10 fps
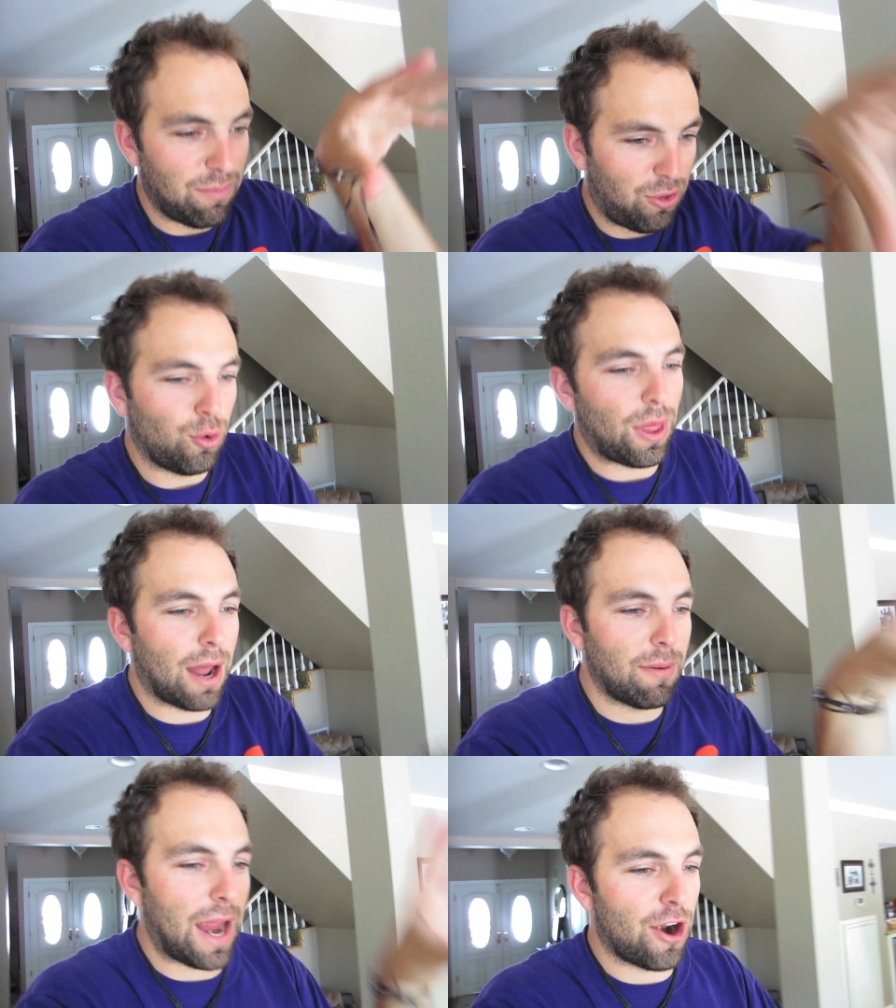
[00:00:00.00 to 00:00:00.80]
through
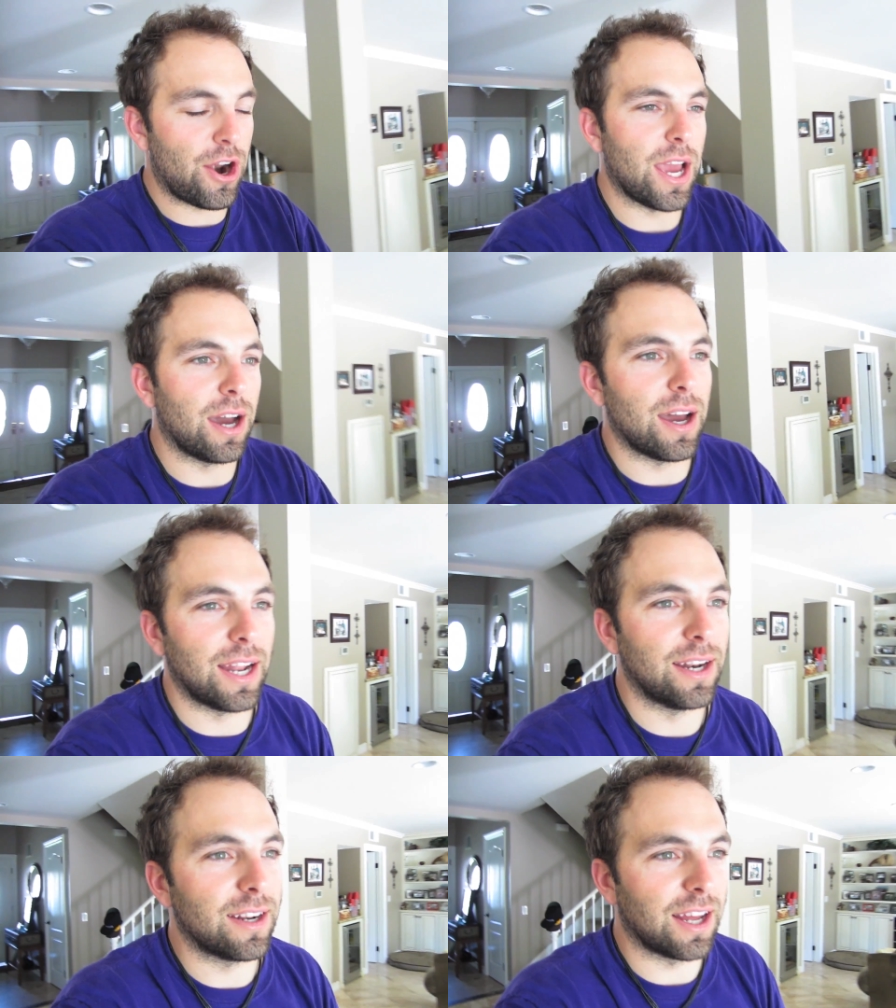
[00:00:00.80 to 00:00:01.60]
that area,
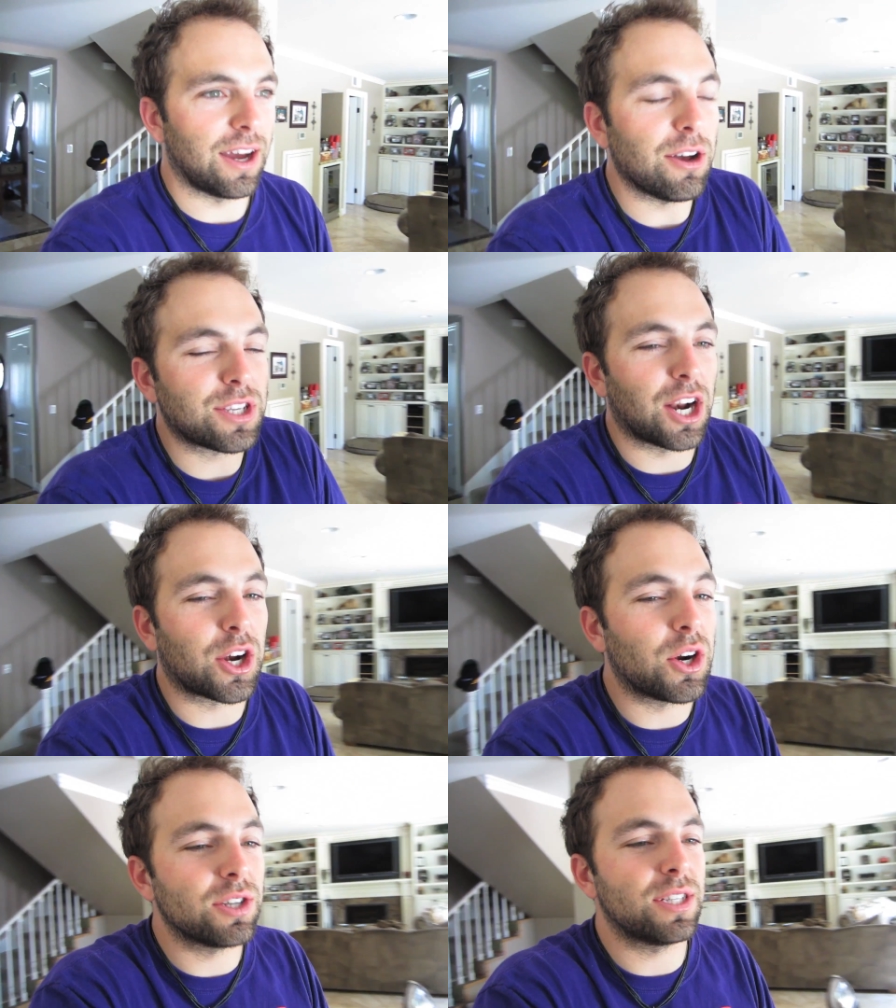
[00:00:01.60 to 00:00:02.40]
and I was kind
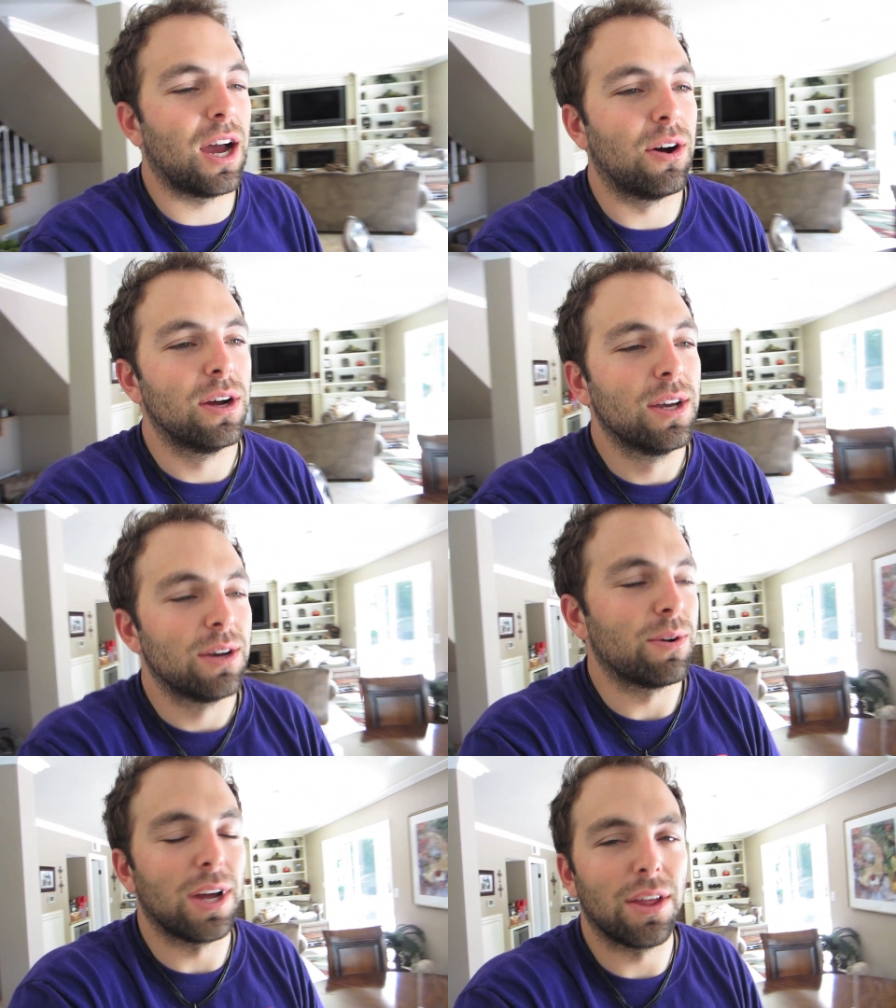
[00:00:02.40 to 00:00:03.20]
of grossed out
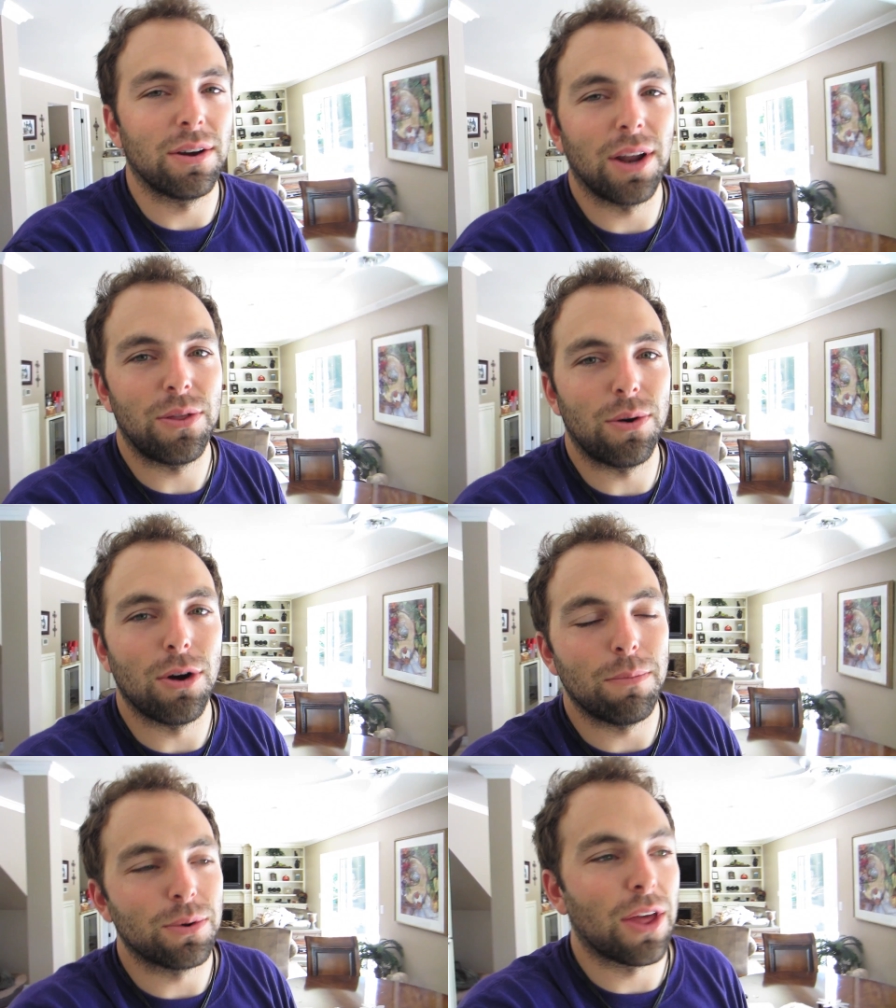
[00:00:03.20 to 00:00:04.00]
when I
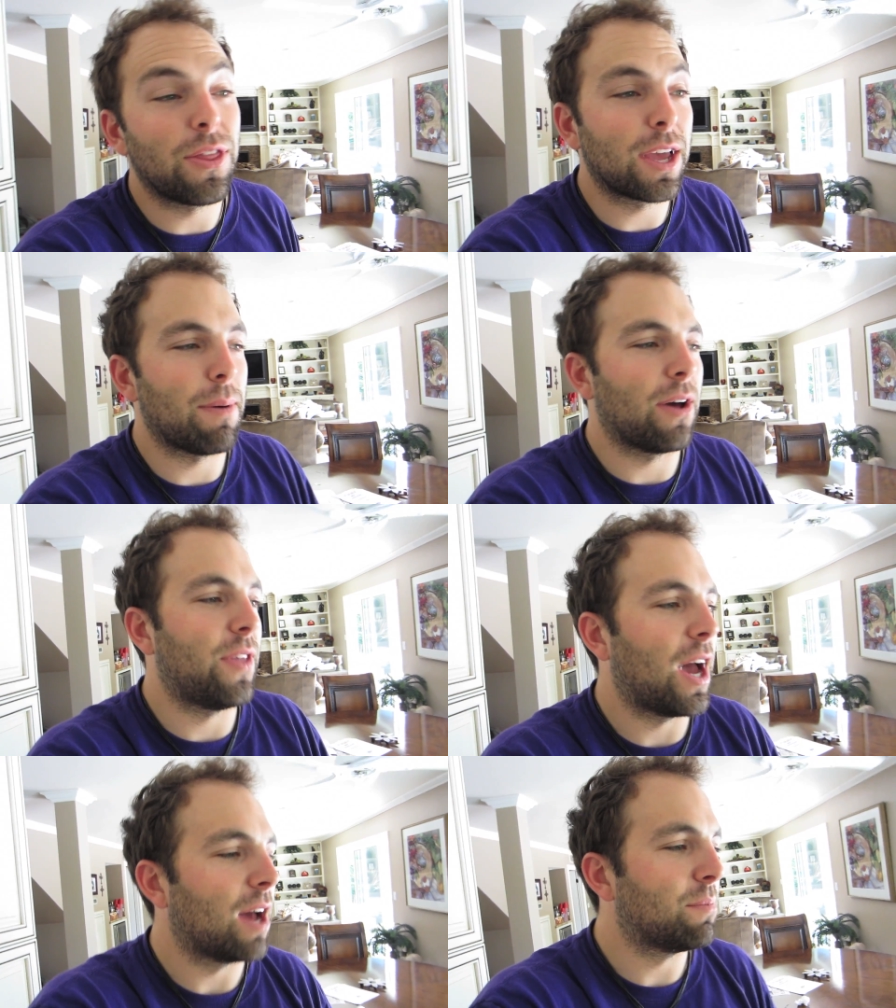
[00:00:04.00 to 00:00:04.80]
throw up, when I think
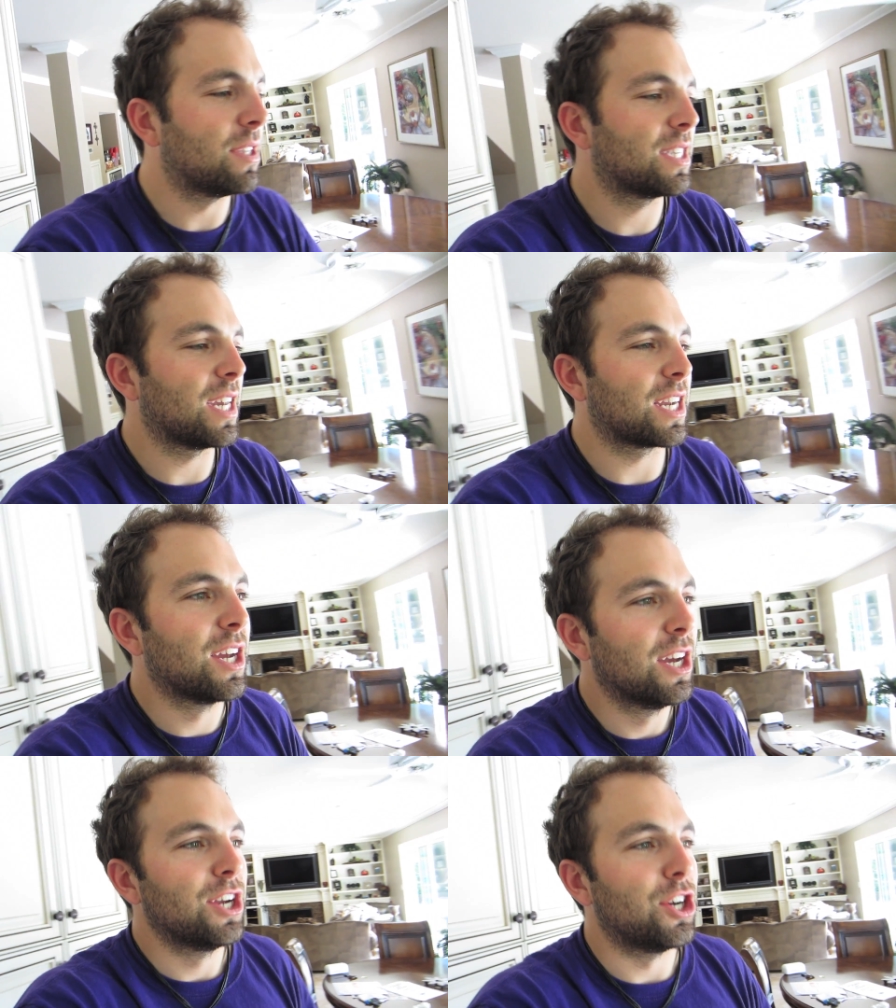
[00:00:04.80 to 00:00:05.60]
about that. It's like
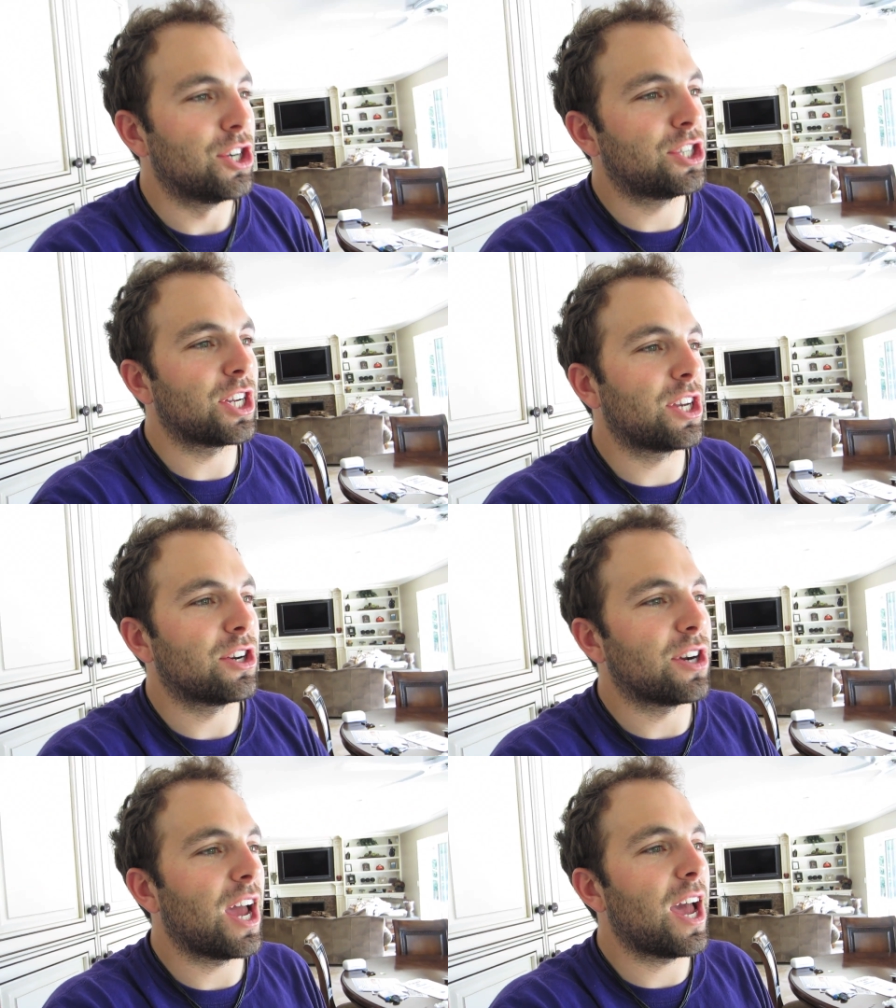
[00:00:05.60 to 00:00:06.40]
you're sticking
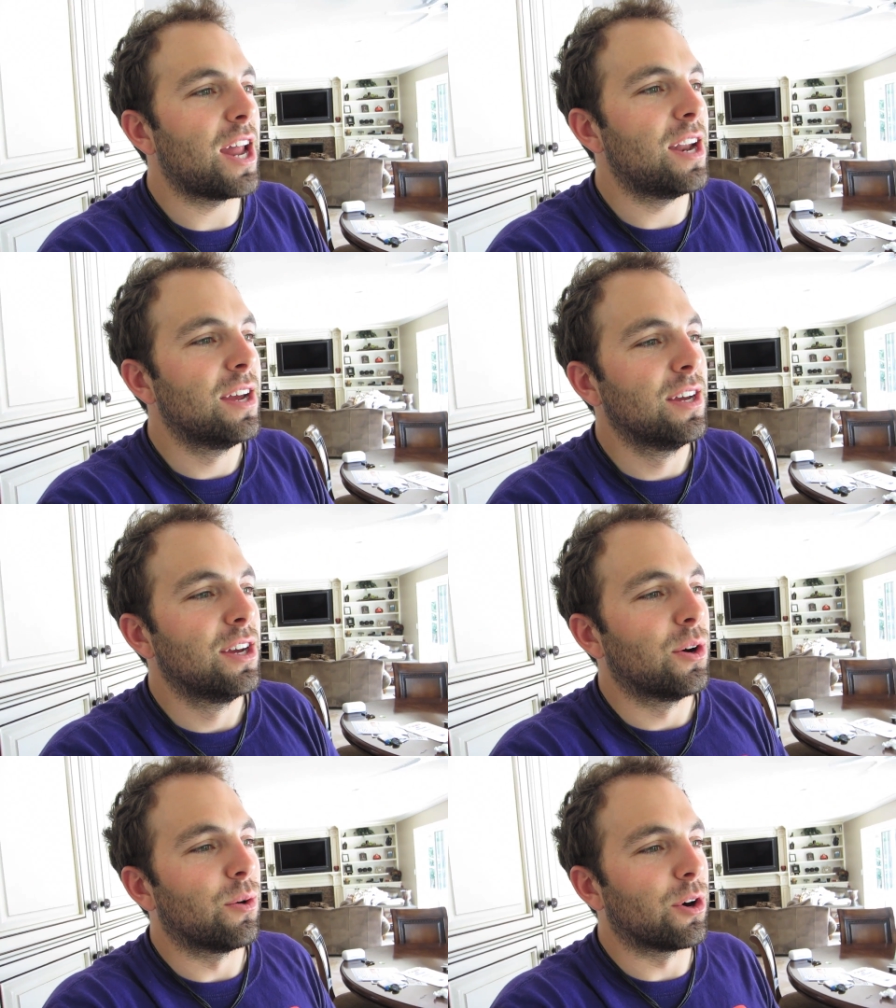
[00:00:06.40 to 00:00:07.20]
your head
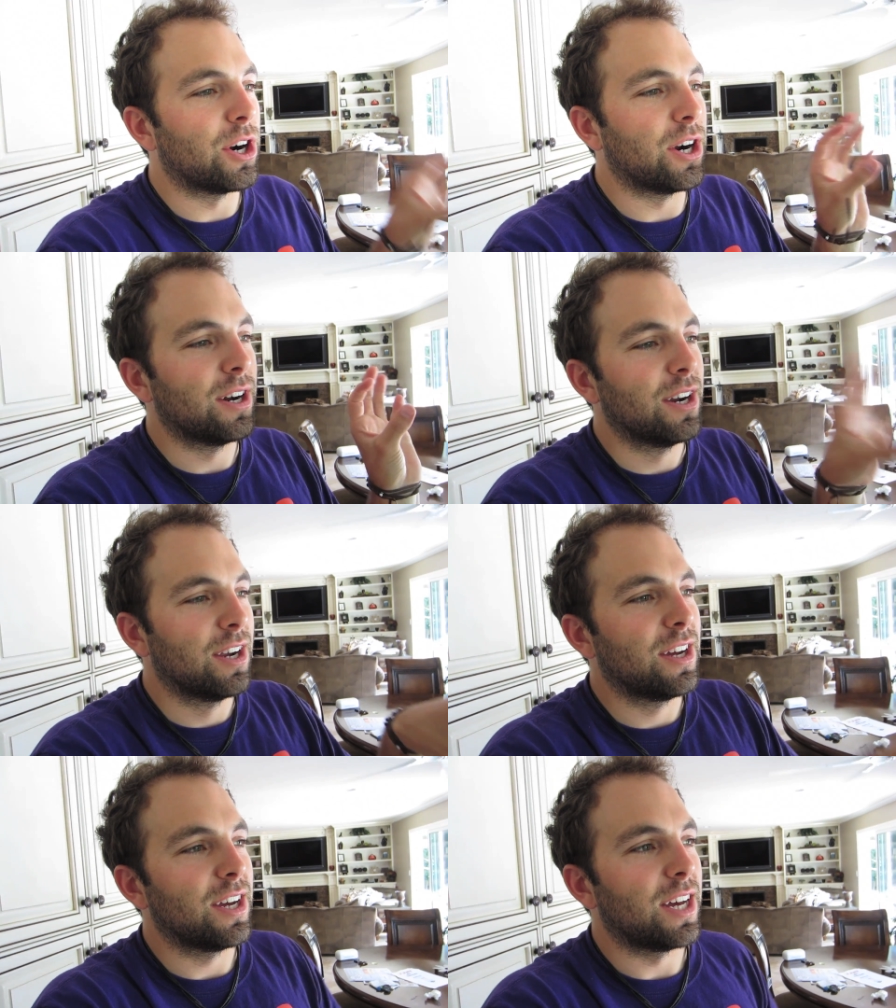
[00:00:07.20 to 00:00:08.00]
or
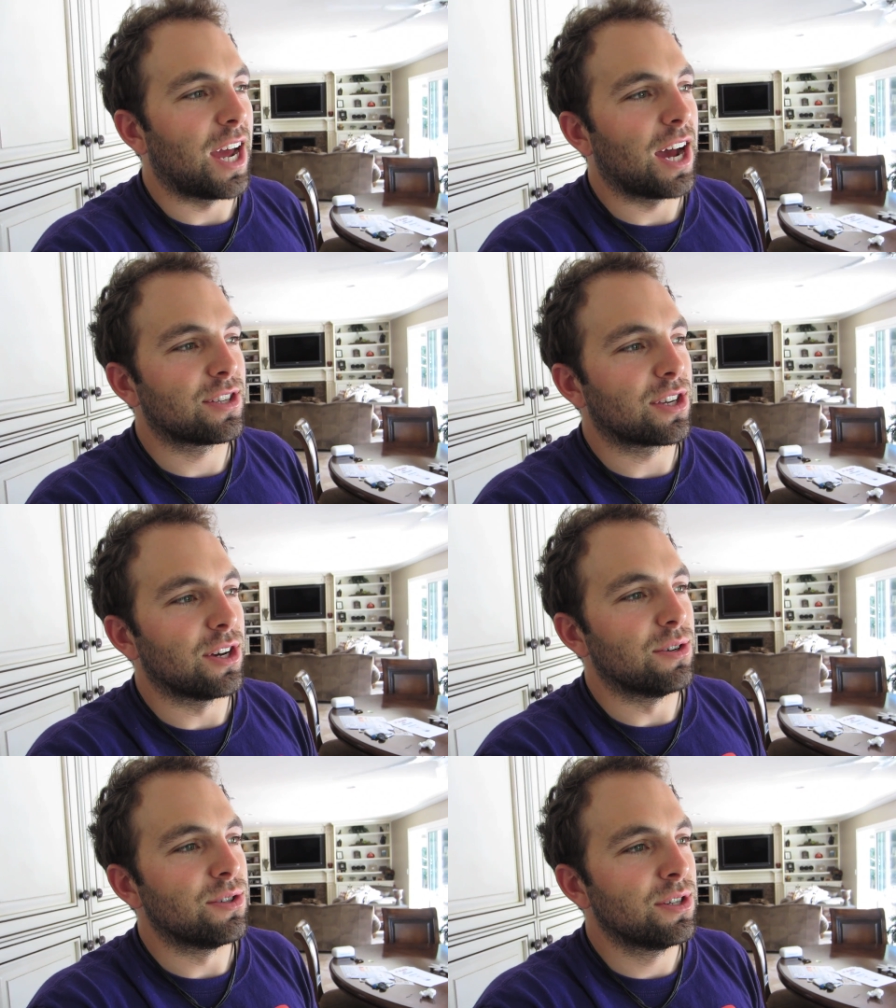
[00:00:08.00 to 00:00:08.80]
an ass
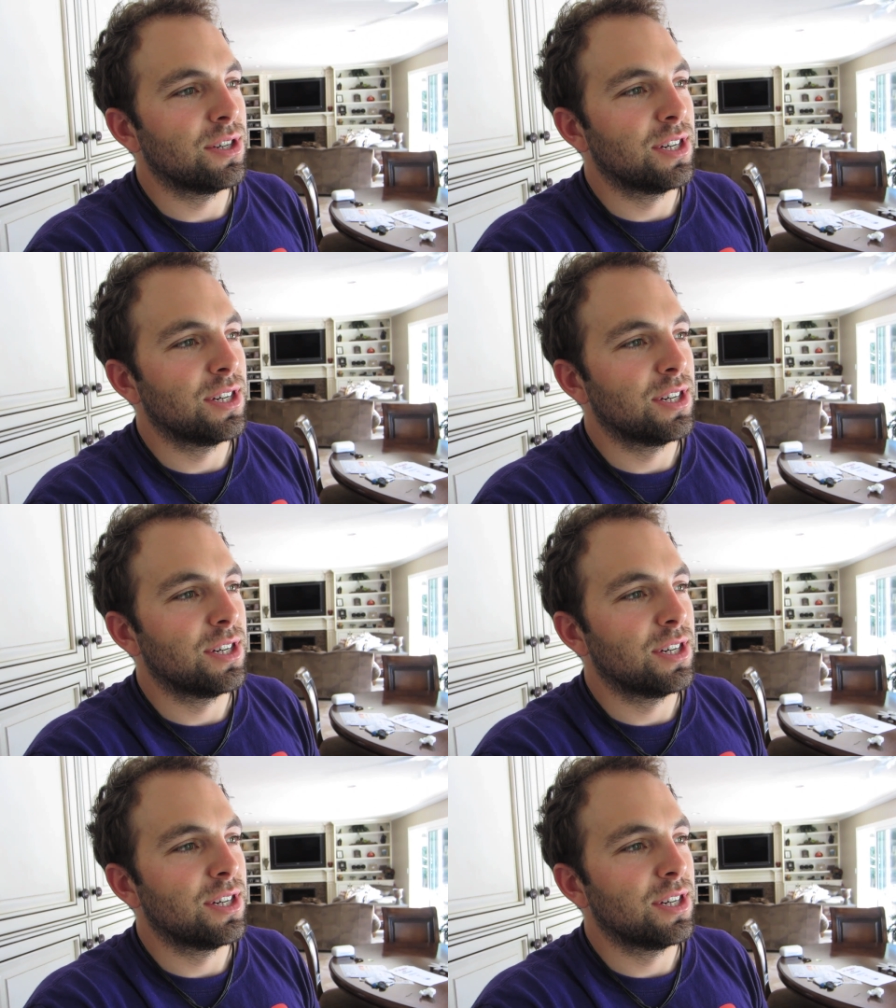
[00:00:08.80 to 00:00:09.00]
goes.